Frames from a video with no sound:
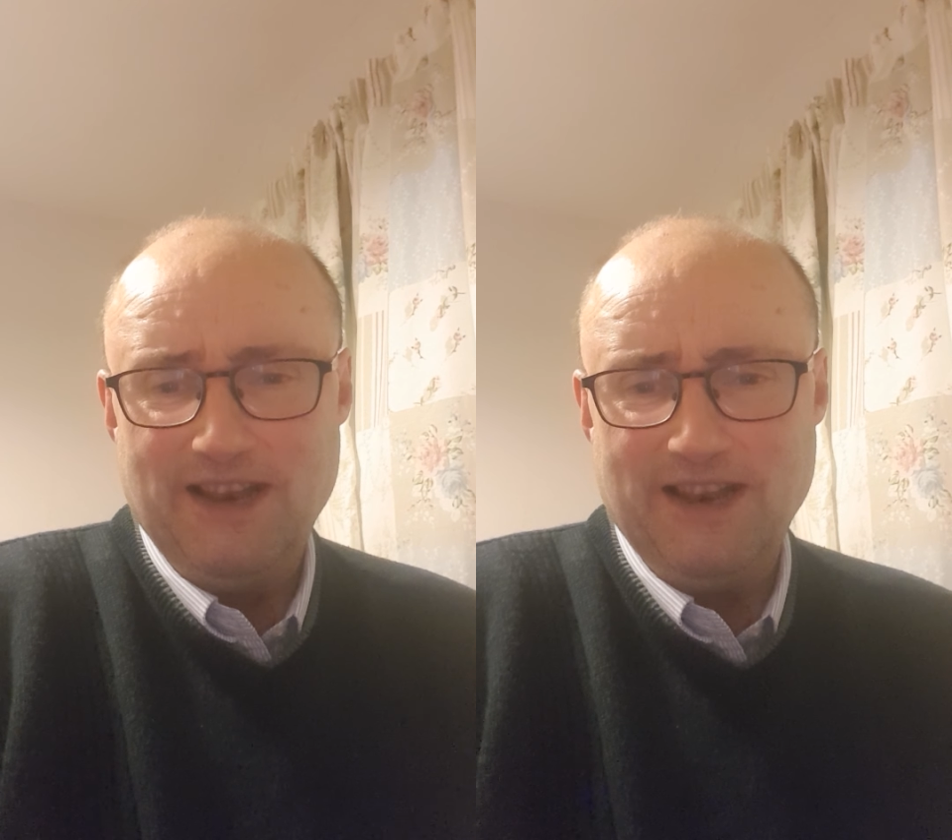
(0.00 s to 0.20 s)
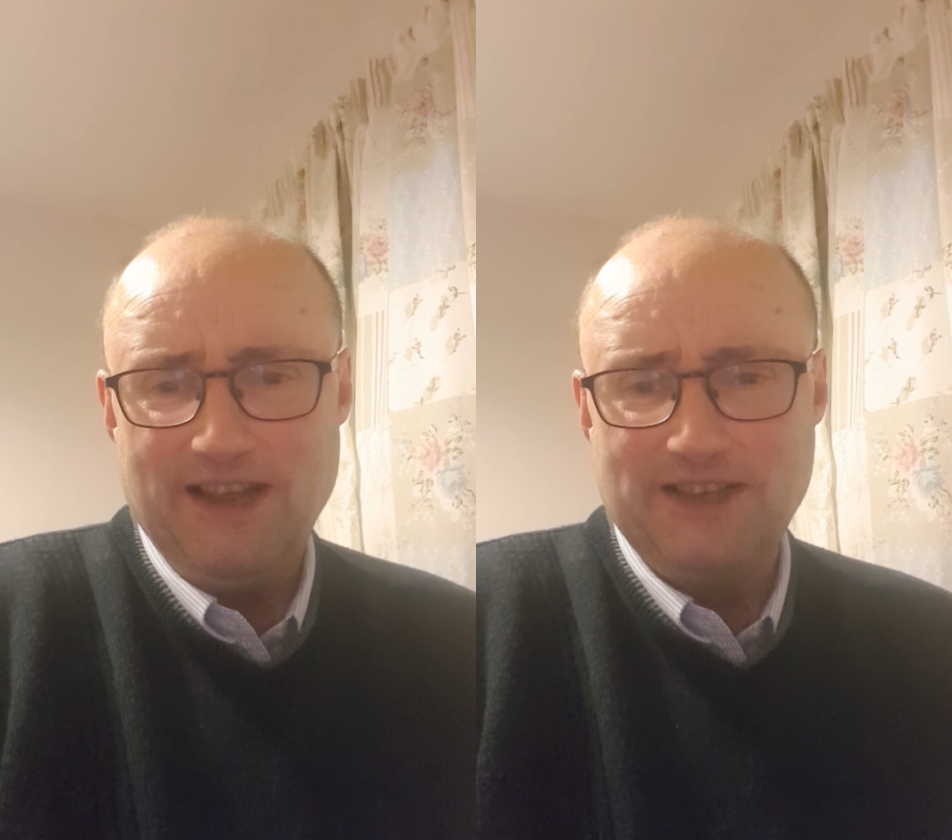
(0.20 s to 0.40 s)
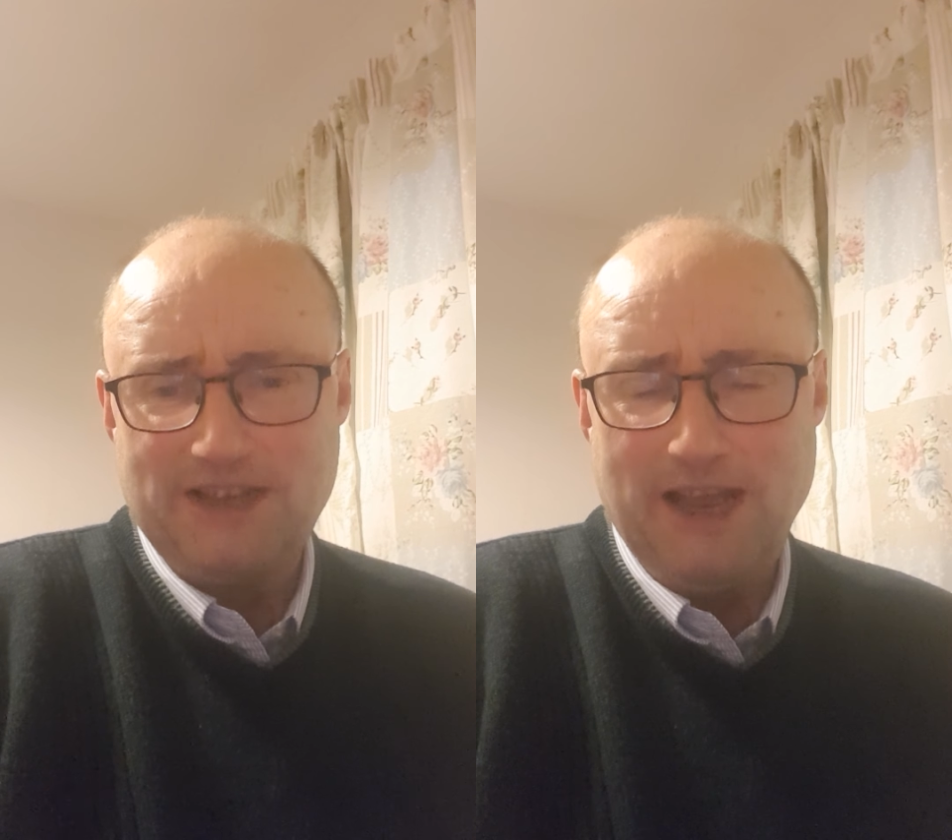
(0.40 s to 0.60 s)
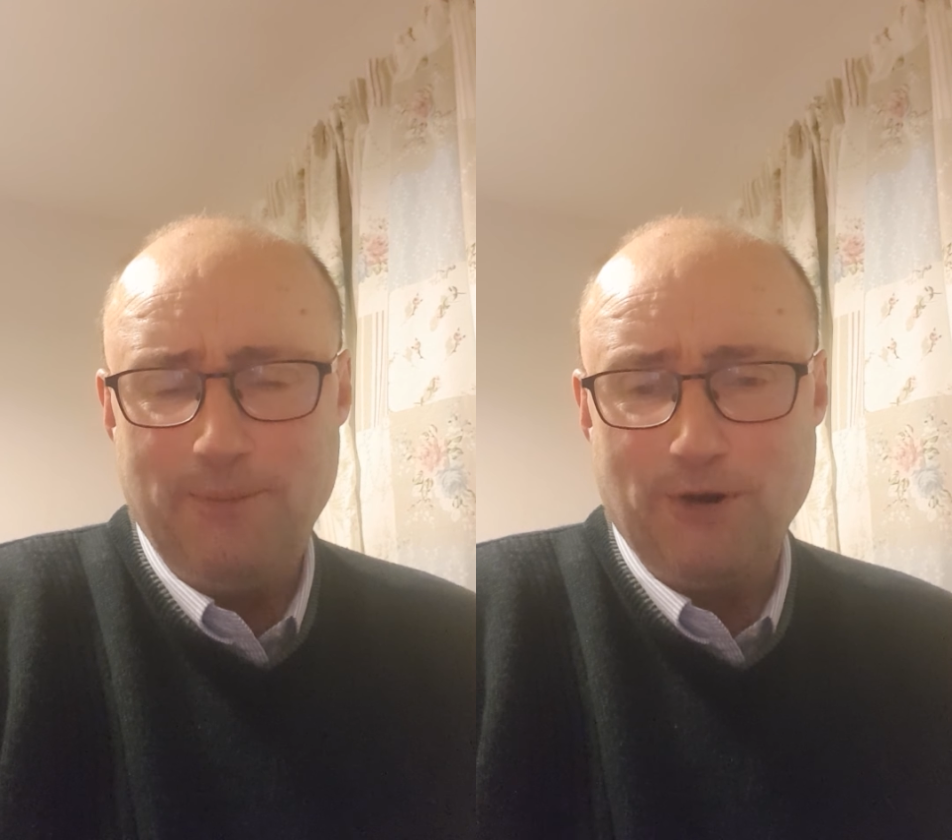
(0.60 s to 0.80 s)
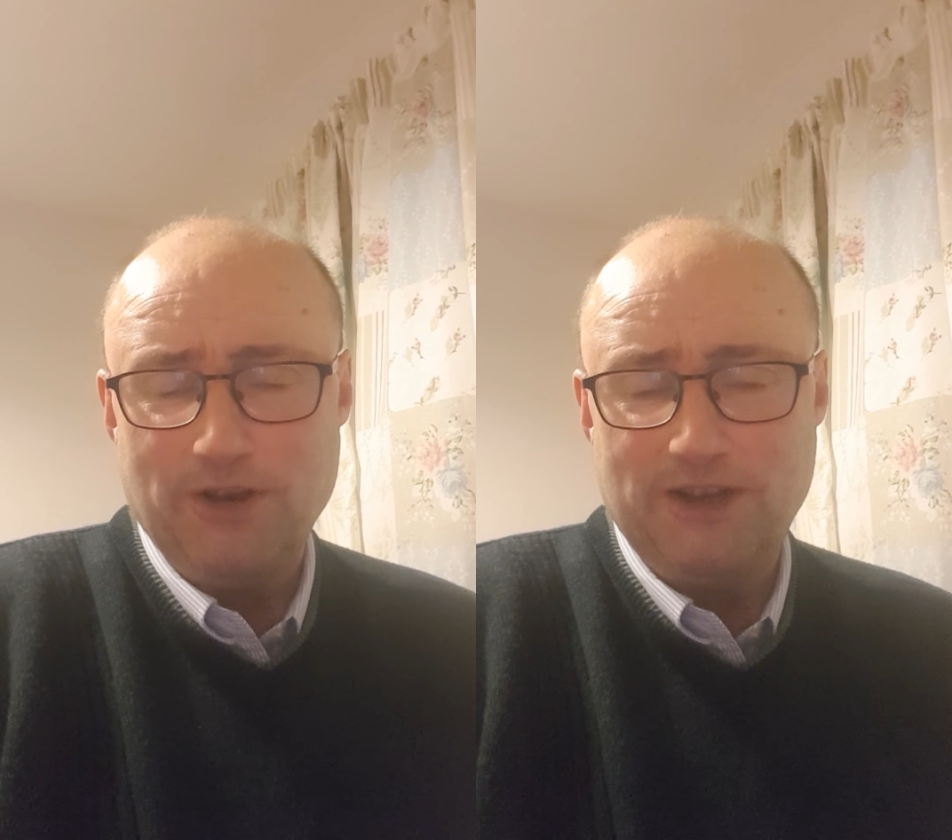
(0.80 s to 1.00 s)
let's
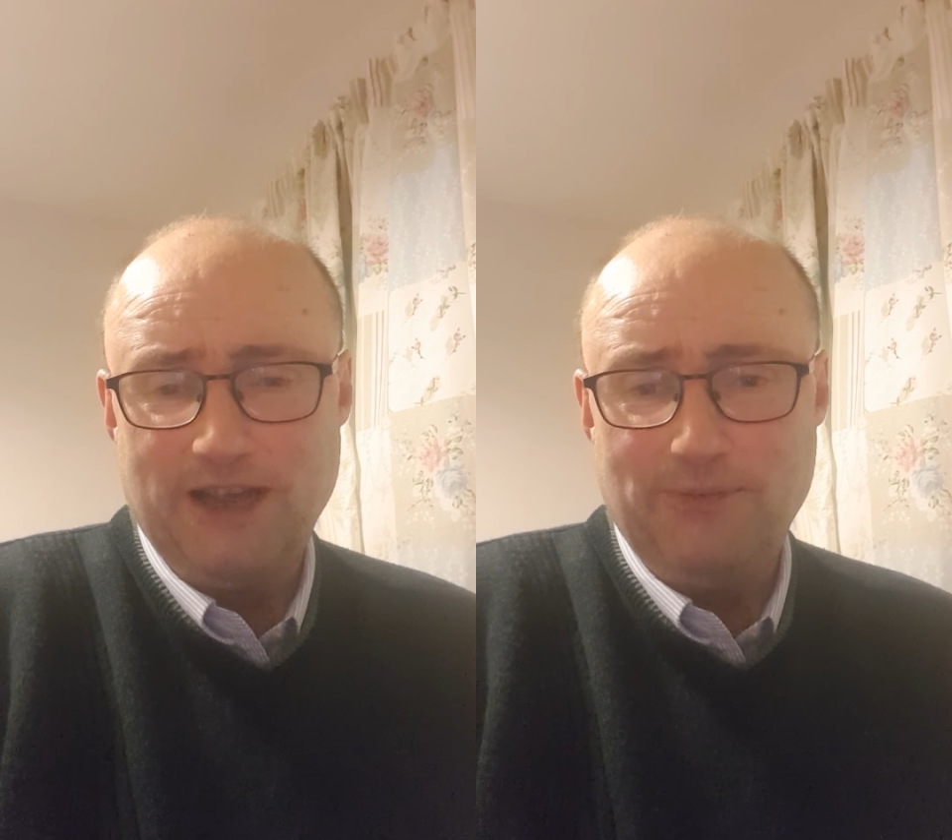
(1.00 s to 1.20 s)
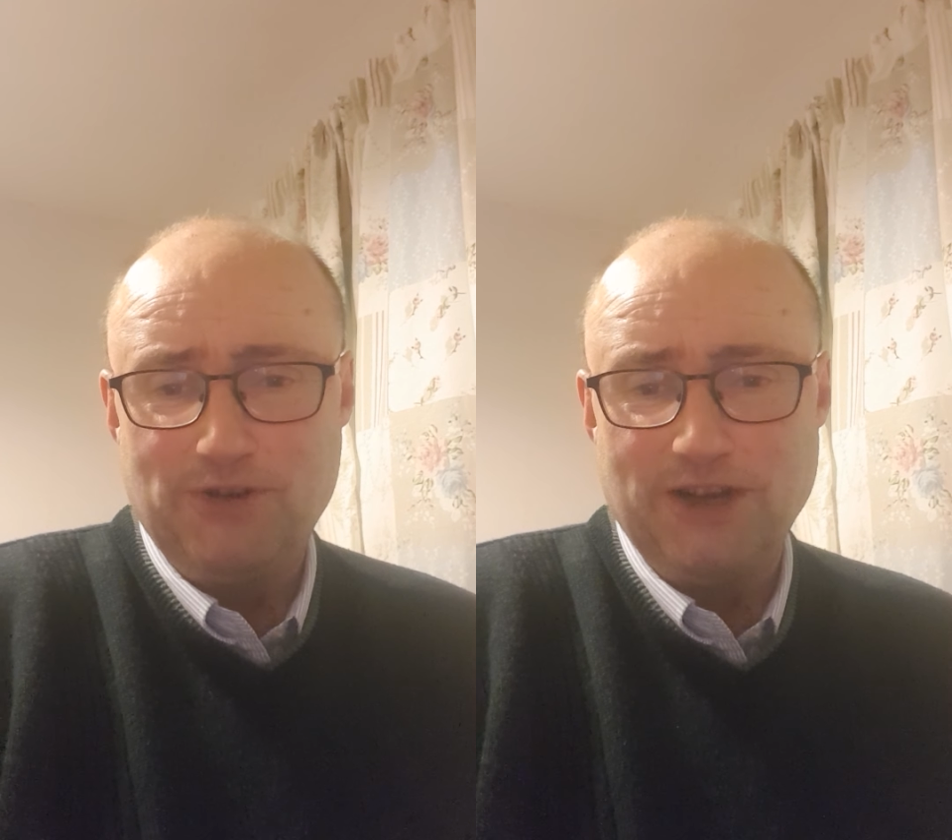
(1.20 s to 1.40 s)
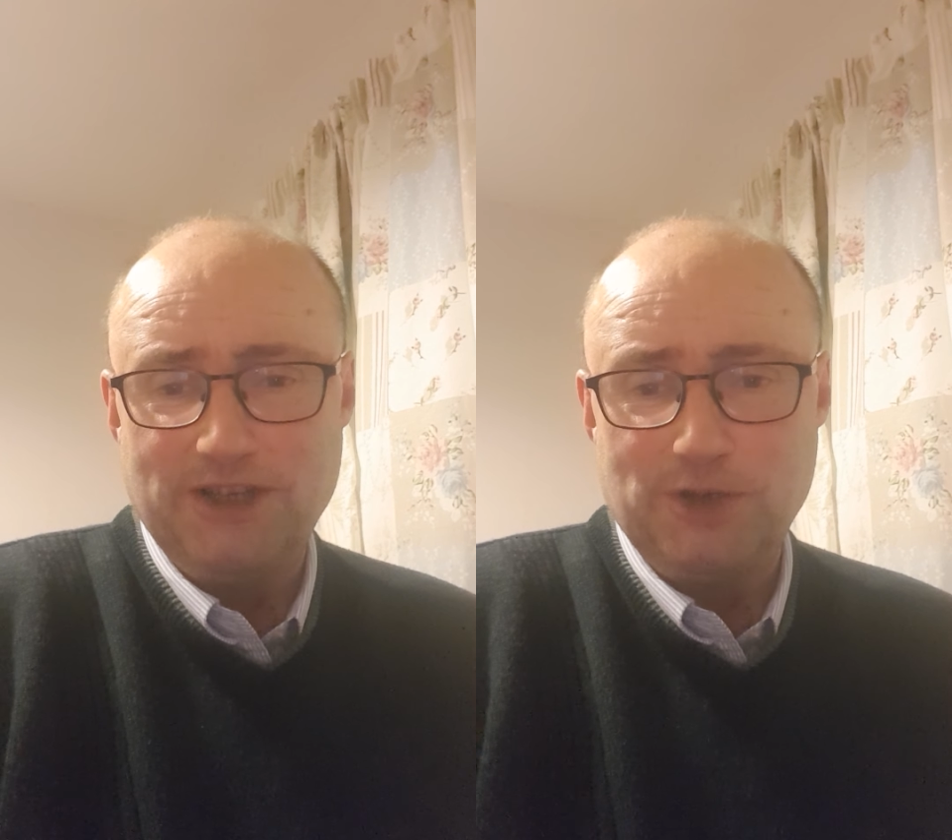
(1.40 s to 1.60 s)
keep on and keep trying to